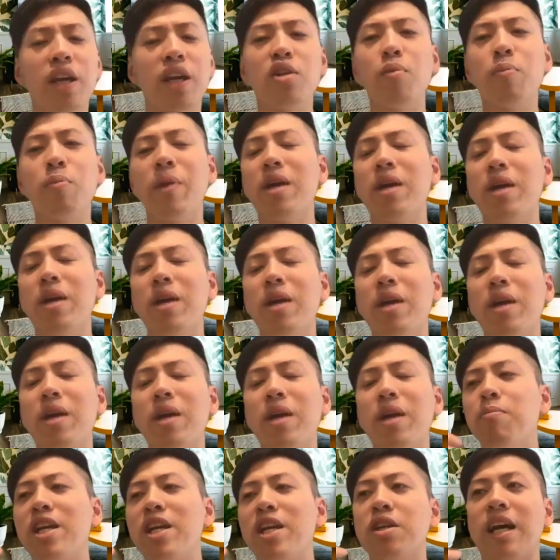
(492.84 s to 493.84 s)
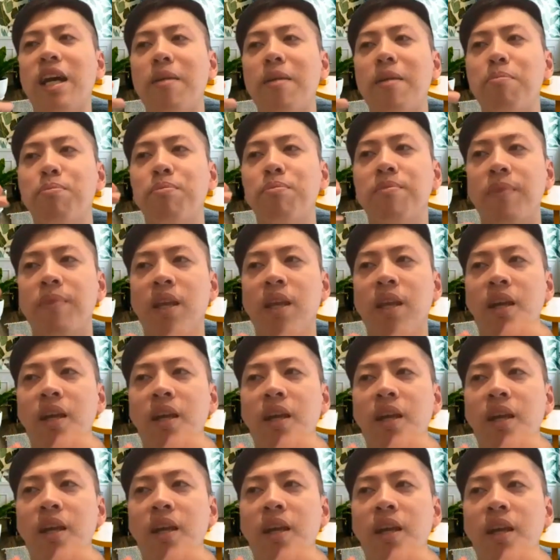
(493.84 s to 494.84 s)
you maybe mention a
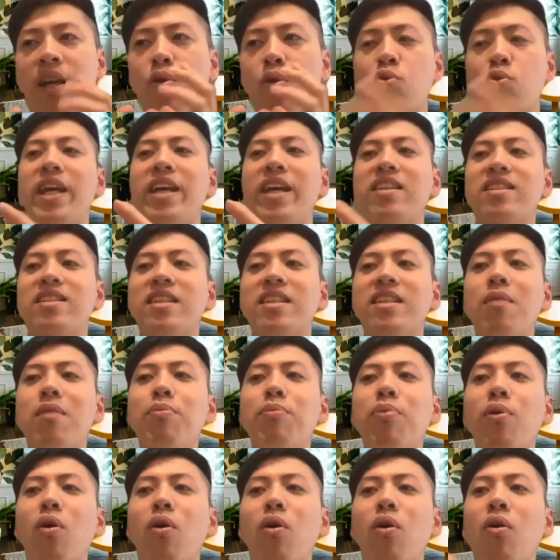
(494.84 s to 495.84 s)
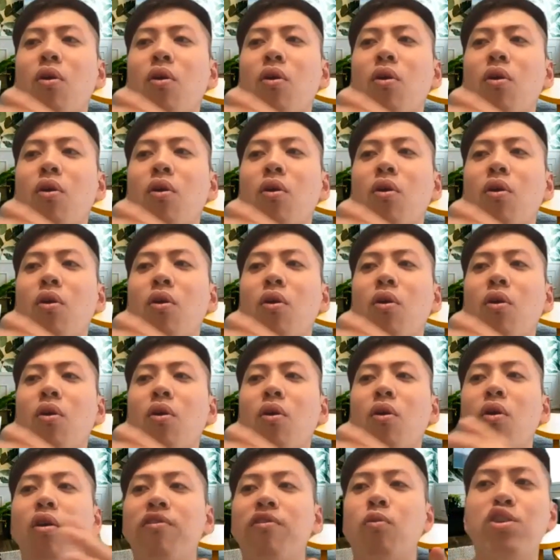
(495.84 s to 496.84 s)
concrete example of
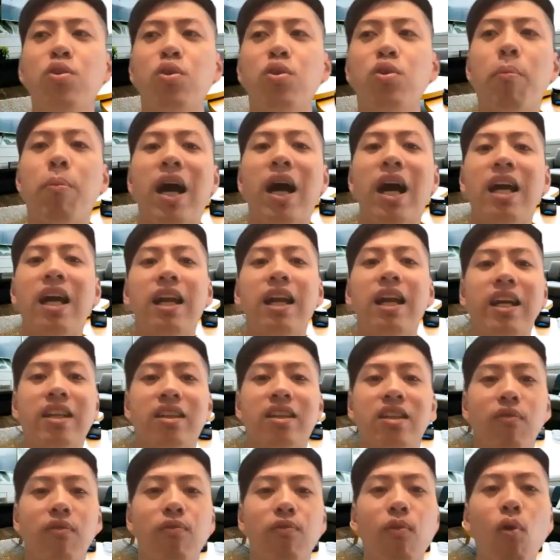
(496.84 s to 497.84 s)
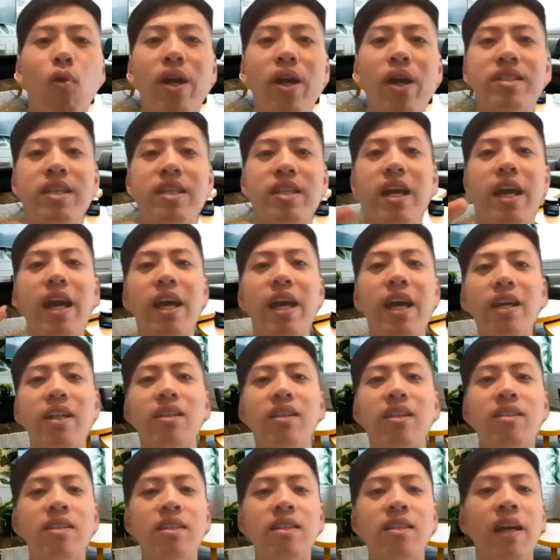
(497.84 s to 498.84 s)
where you combine like the voice
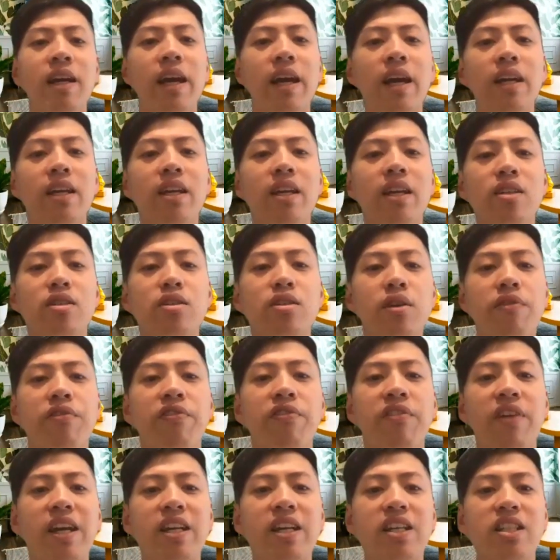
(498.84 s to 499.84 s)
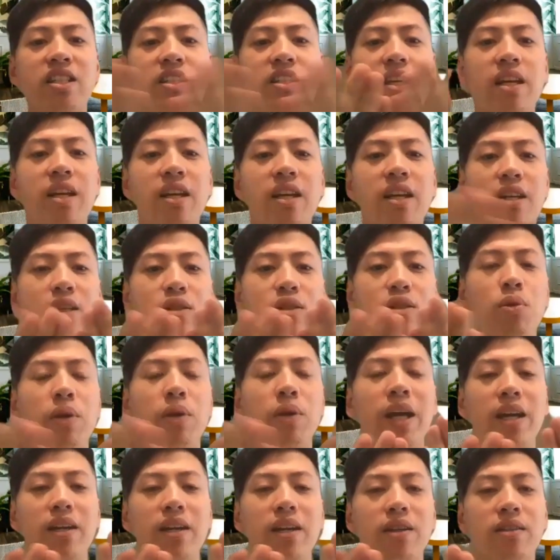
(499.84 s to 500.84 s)
and an interface
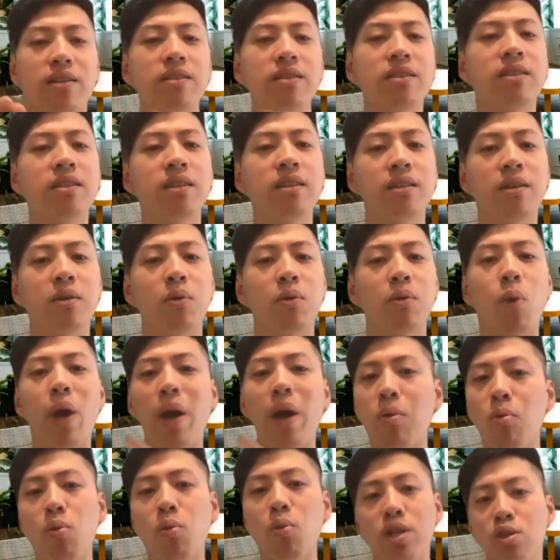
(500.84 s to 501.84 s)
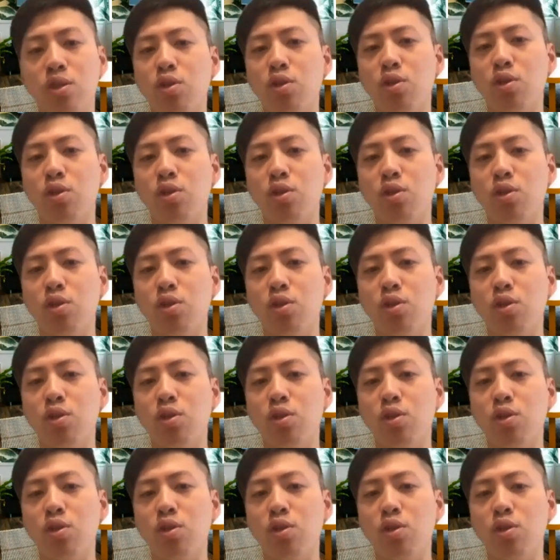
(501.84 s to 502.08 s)
together? When would you